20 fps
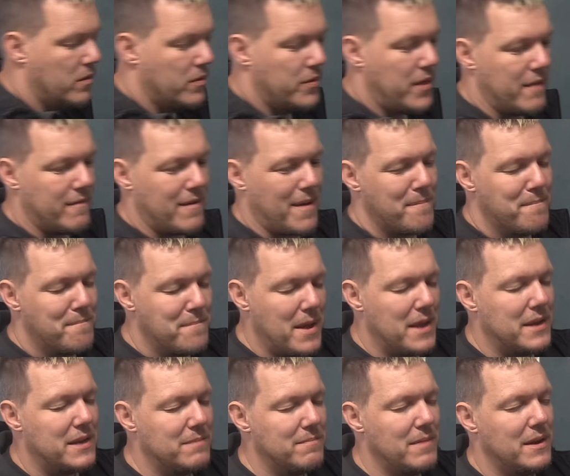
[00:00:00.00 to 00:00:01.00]
there are
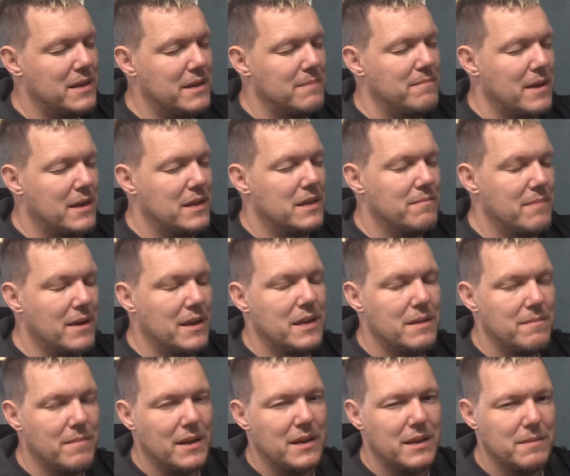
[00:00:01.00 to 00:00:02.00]
many, many, many,
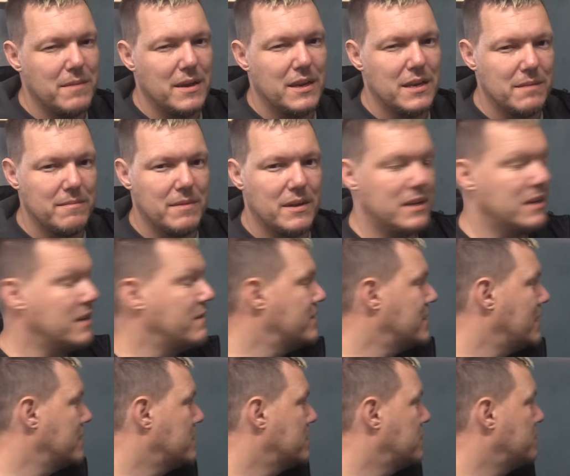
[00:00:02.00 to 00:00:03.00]
many, many, many, many different
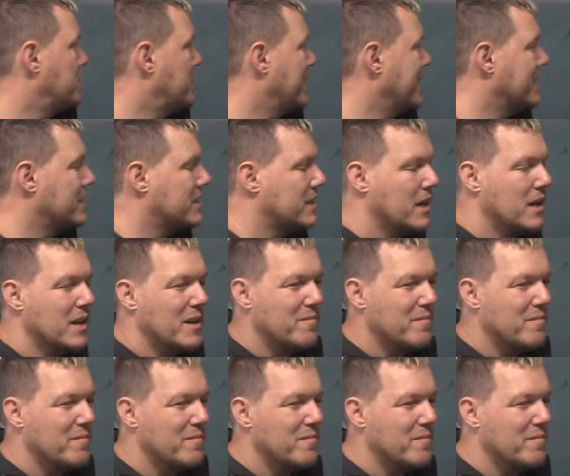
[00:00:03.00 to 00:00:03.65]
types of springs.